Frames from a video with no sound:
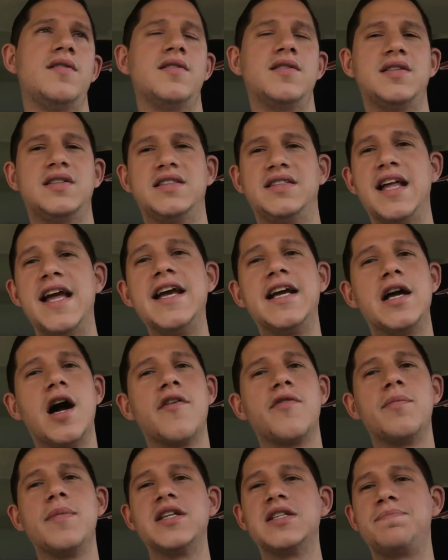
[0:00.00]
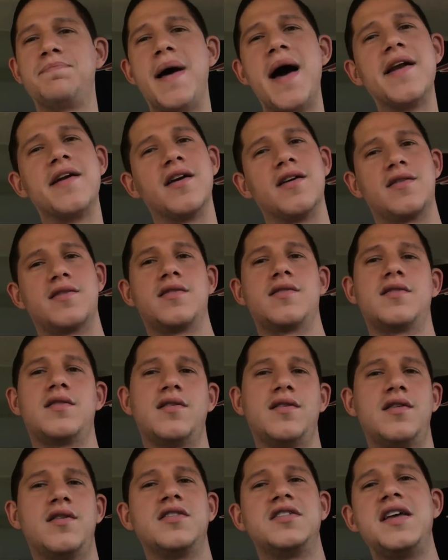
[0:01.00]
State government's better
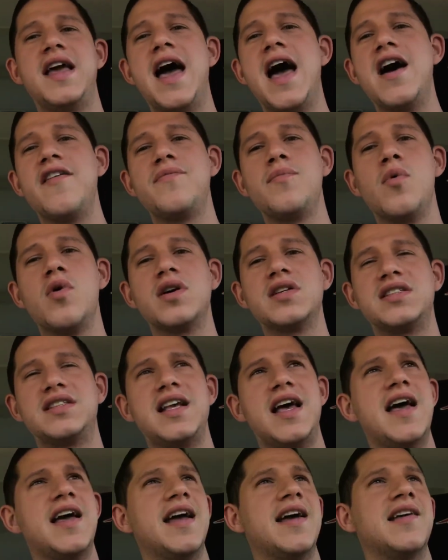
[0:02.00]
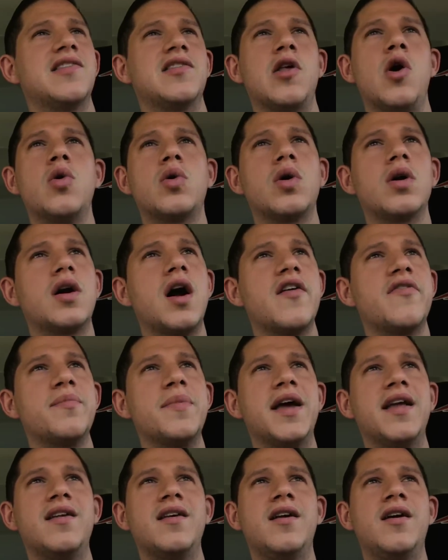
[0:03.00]
because you have more say. And local
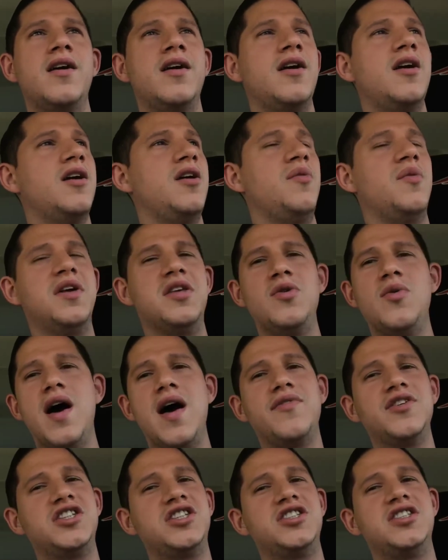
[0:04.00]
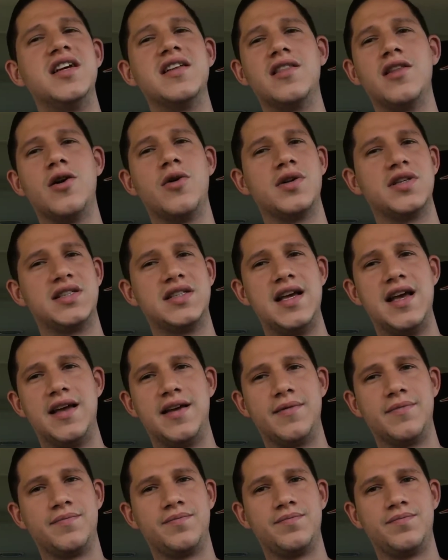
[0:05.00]
government, well, you have a shitload of say.